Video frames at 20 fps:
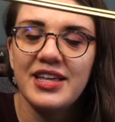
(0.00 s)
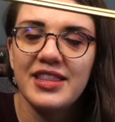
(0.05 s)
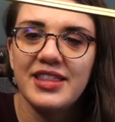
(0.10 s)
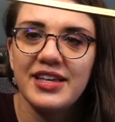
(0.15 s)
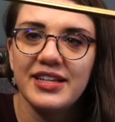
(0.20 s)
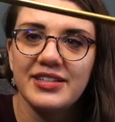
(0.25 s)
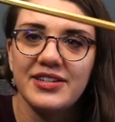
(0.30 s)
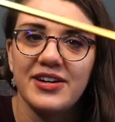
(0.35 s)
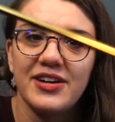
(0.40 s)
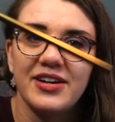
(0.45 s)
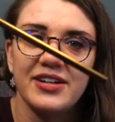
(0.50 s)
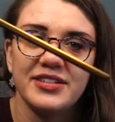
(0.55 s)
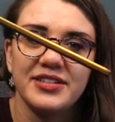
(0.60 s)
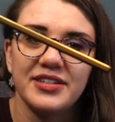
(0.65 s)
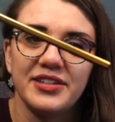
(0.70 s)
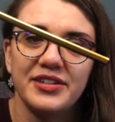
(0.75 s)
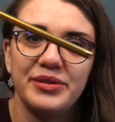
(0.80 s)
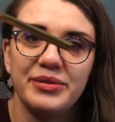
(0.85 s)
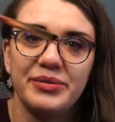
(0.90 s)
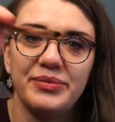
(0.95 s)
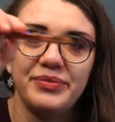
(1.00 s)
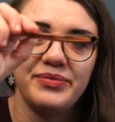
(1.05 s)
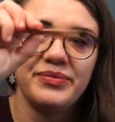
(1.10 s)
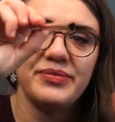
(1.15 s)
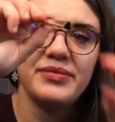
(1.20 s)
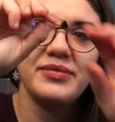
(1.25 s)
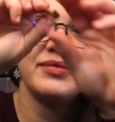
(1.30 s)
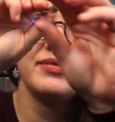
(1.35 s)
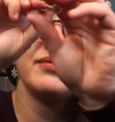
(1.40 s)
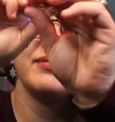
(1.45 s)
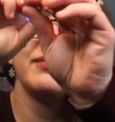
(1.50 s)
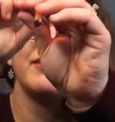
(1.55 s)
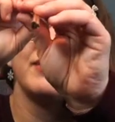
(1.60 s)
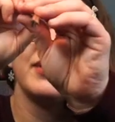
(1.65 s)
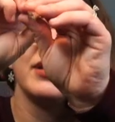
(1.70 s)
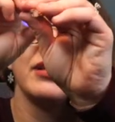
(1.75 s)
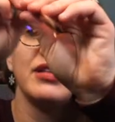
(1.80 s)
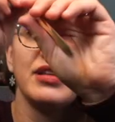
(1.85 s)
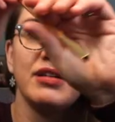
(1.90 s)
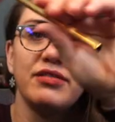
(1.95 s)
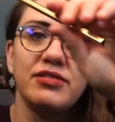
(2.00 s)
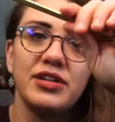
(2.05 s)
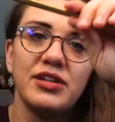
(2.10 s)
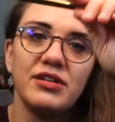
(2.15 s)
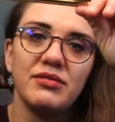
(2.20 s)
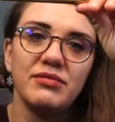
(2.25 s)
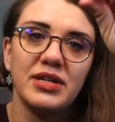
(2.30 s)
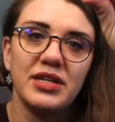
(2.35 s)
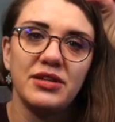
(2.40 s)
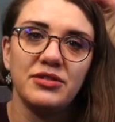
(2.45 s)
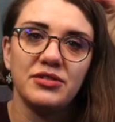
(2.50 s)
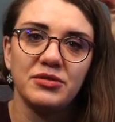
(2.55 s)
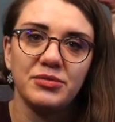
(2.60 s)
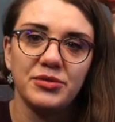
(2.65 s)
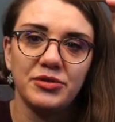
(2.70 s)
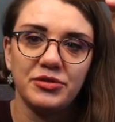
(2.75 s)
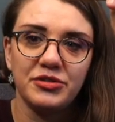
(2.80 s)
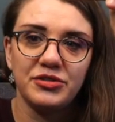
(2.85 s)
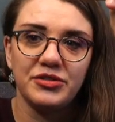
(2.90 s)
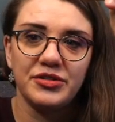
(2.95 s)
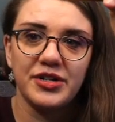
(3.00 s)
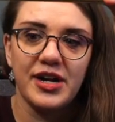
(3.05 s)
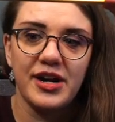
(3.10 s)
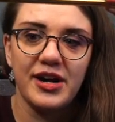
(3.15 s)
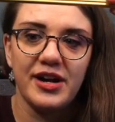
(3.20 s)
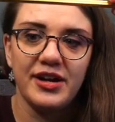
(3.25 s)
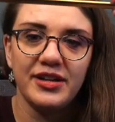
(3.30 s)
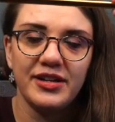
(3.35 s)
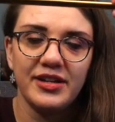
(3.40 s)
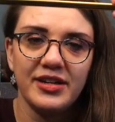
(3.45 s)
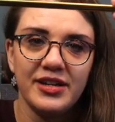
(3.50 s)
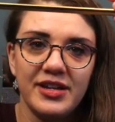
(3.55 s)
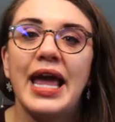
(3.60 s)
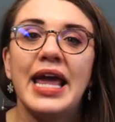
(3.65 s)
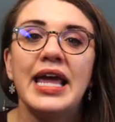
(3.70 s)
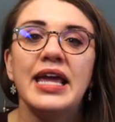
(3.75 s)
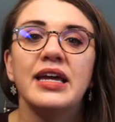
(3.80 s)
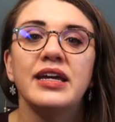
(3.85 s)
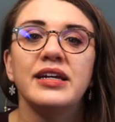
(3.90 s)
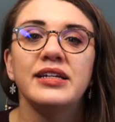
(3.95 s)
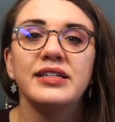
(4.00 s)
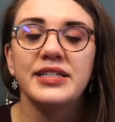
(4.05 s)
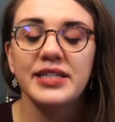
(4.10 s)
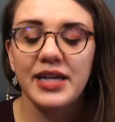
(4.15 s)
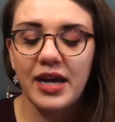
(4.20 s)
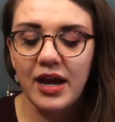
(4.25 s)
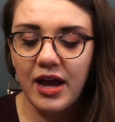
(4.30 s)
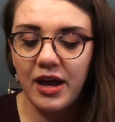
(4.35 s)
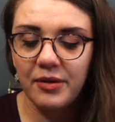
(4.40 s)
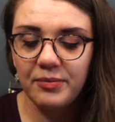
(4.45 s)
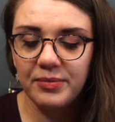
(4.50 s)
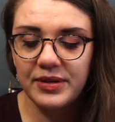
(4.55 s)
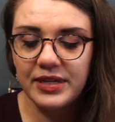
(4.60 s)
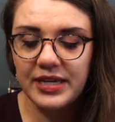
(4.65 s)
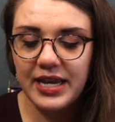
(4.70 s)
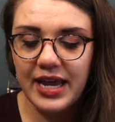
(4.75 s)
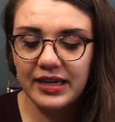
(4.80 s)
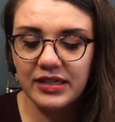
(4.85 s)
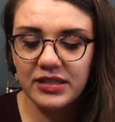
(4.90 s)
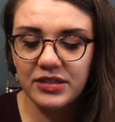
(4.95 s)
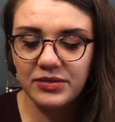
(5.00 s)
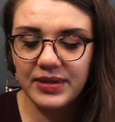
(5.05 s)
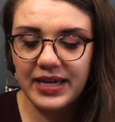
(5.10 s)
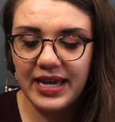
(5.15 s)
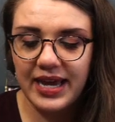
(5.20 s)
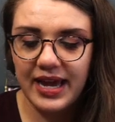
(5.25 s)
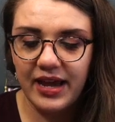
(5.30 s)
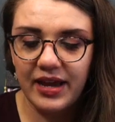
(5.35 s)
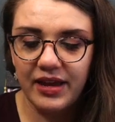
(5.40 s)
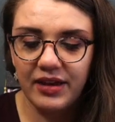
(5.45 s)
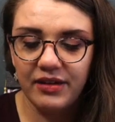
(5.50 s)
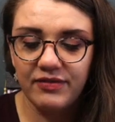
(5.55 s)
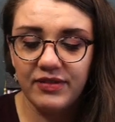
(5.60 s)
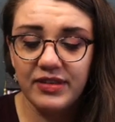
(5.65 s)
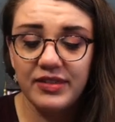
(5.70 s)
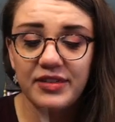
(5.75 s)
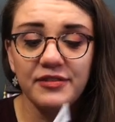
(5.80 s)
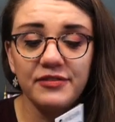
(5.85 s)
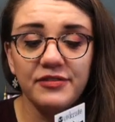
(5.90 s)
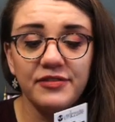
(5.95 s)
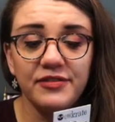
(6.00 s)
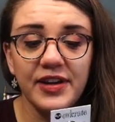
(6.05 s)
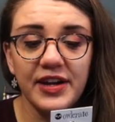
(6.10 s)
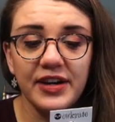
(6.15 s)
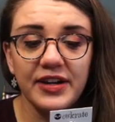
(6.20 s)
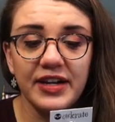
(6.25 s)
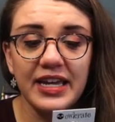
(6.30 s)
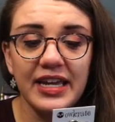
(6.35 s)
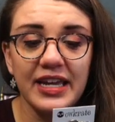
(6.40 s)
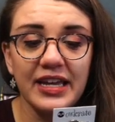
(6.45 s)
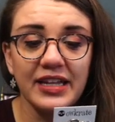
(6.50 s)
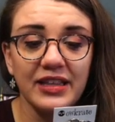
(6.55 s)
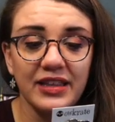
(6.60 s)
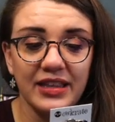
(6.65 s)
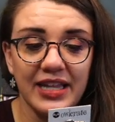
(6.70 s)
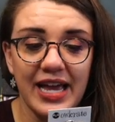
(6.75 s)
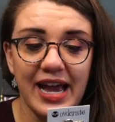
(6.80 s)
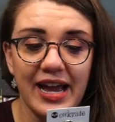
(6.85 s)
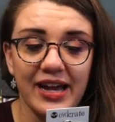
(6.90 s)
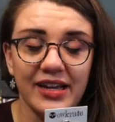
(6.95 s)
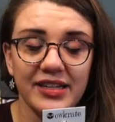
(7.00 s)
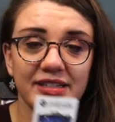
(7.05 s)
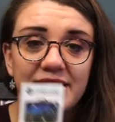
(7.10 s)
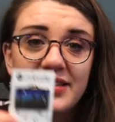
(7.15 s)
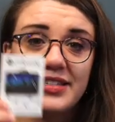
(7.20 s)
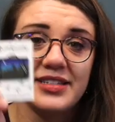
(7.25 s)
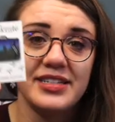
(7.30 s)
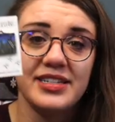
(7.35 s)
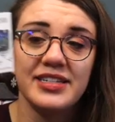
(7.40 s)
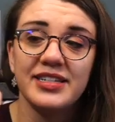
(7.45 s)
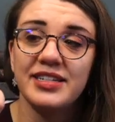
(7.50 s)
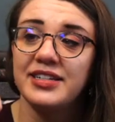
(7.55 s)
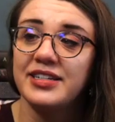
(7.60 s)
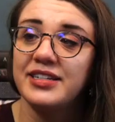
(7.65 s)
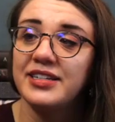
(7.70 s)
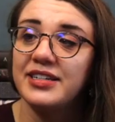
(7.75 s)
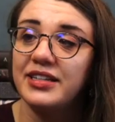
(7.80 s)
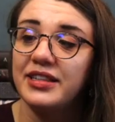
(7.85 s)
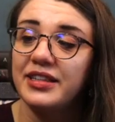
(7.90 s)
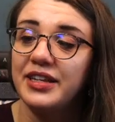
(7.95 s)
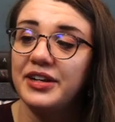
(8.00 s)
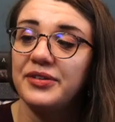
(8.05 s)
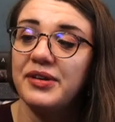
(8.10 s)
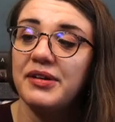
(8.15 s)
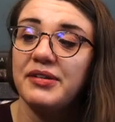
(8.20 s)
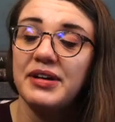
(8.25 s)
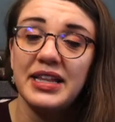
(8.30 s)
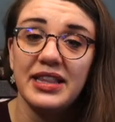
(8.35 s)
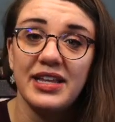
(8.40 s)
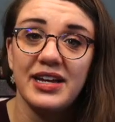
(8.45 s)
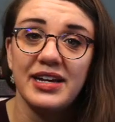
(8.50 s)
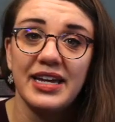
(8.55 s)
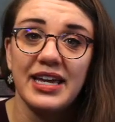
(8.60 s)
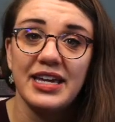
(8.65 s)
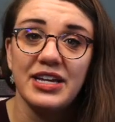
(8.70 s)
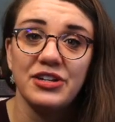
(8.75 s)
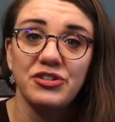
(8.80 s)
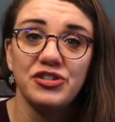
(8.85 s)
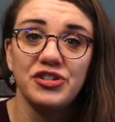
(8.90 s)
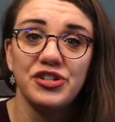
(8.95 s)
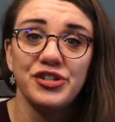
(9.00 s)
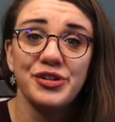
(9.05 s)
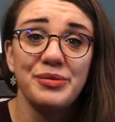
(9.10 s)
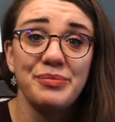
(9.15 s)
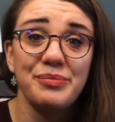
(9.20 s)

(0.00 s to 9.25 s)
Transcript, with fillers: That's awesome. Love a good reusable straw. And up next we have the very last literary luggage